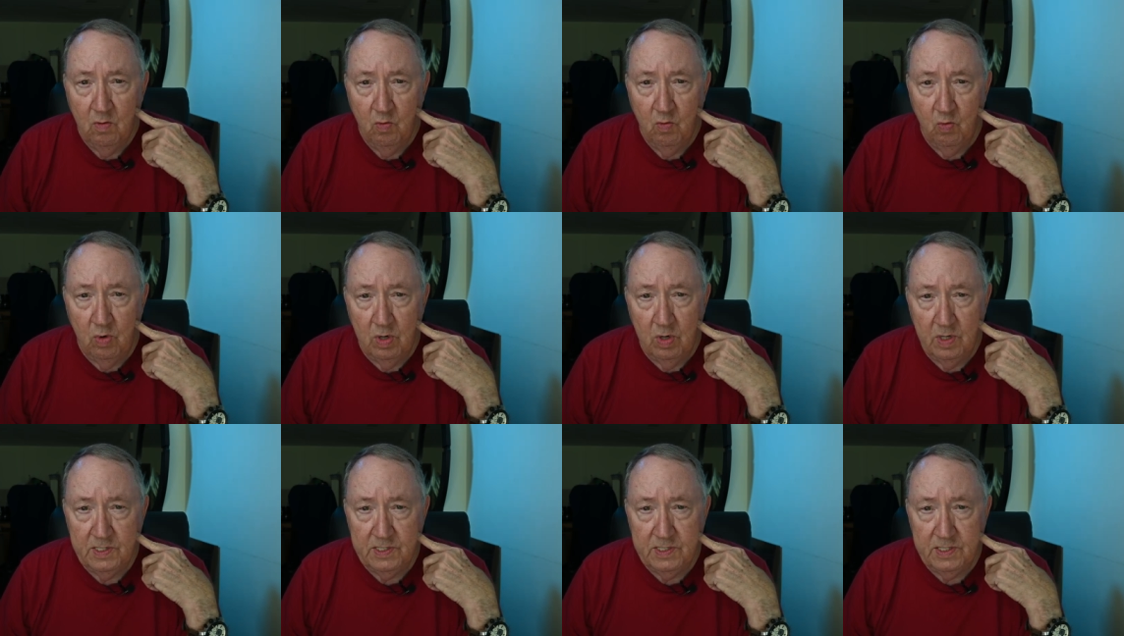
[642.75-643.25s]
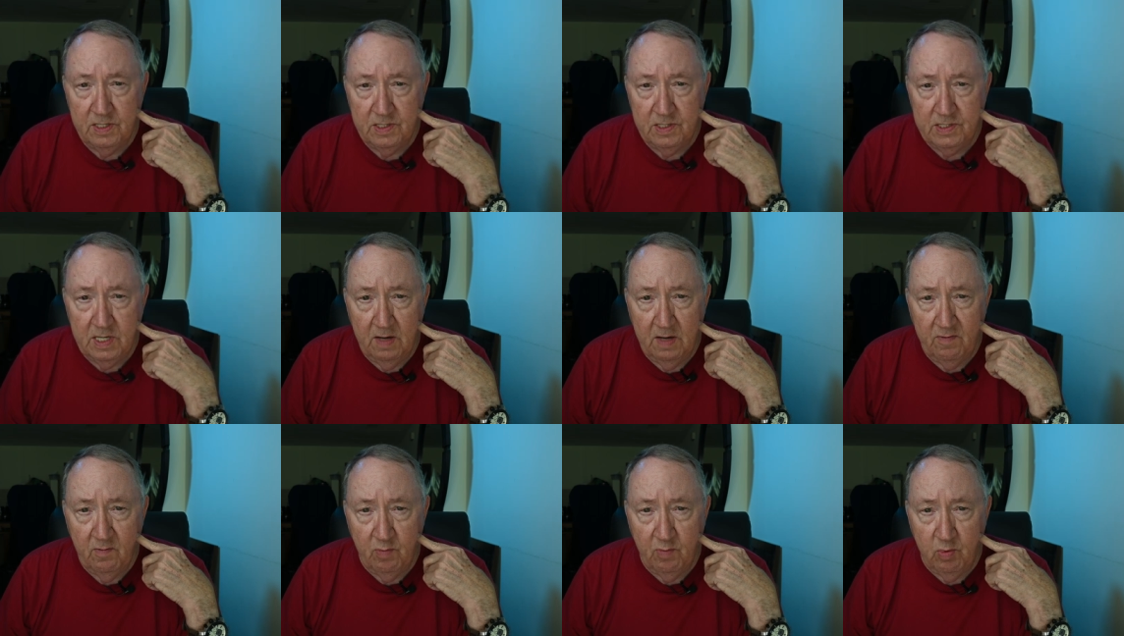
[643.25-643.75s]
was the
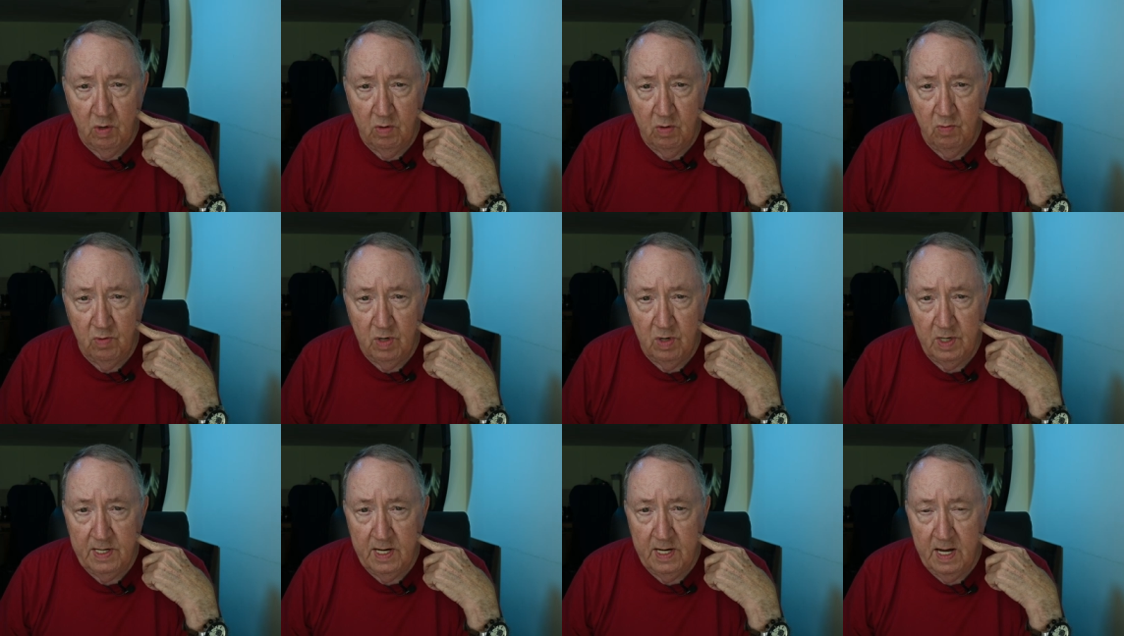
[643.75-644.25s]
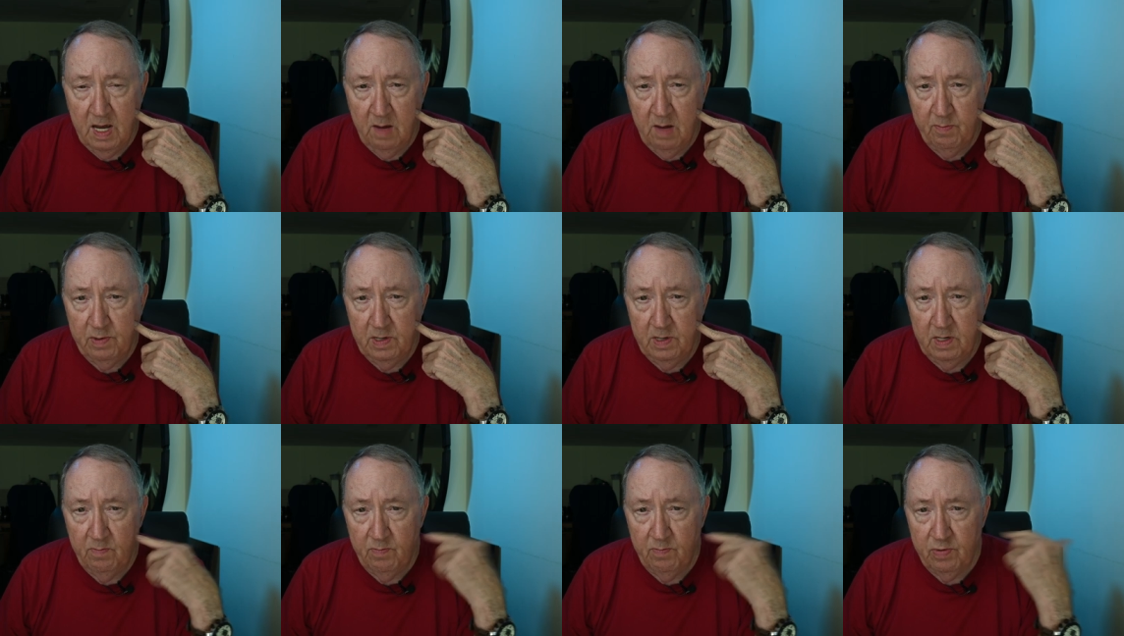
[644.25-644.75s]
7.1 that
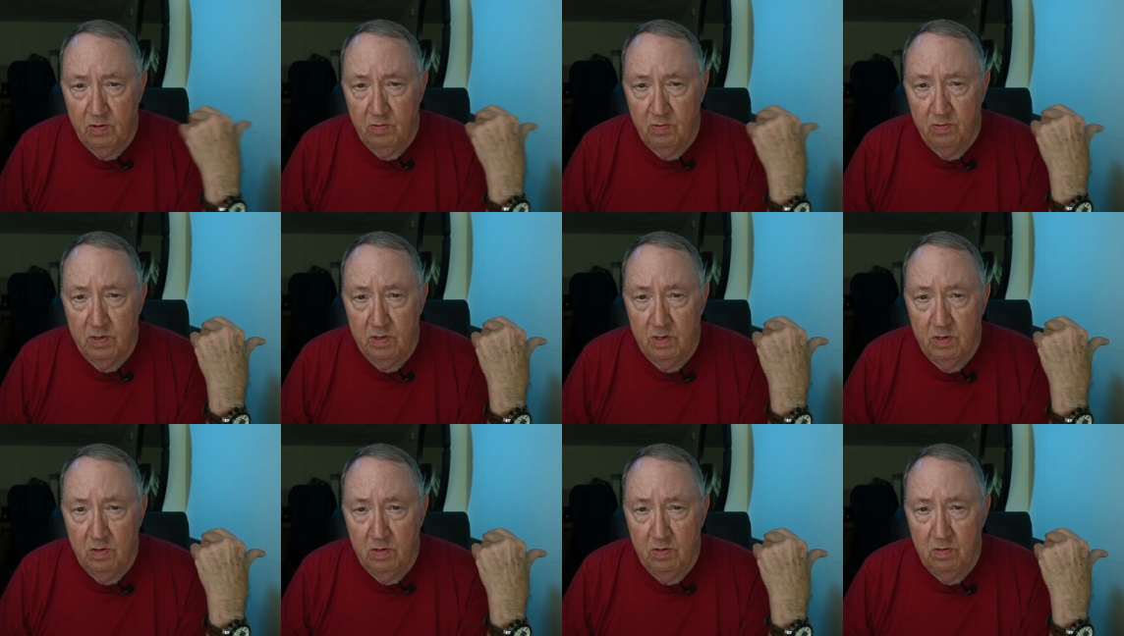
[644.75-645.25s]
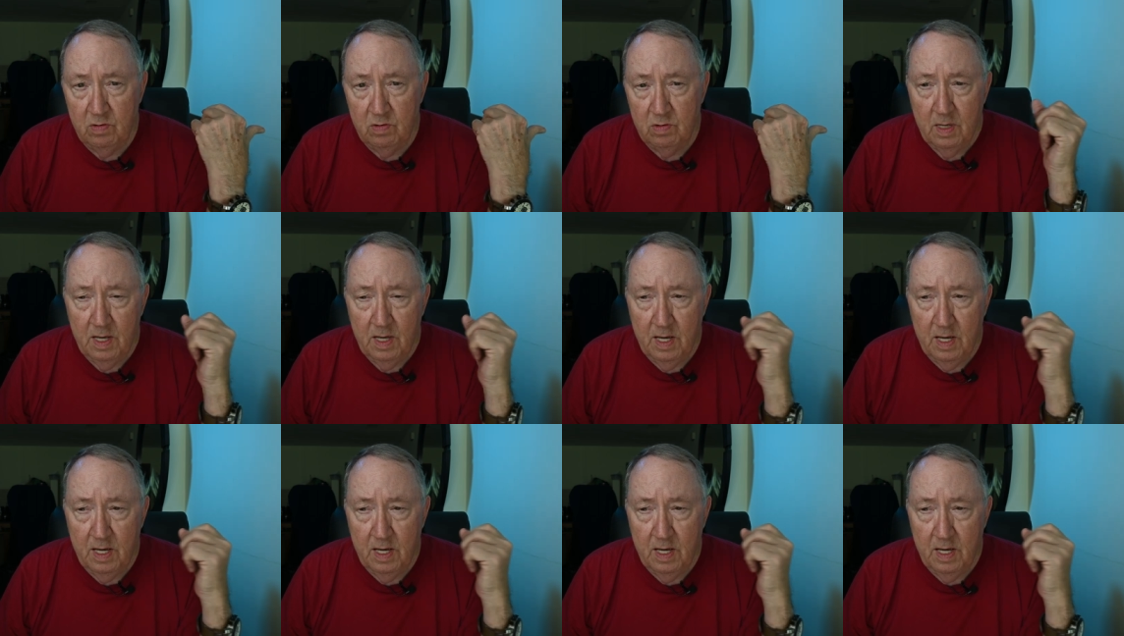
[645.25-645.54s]
happened in Peru,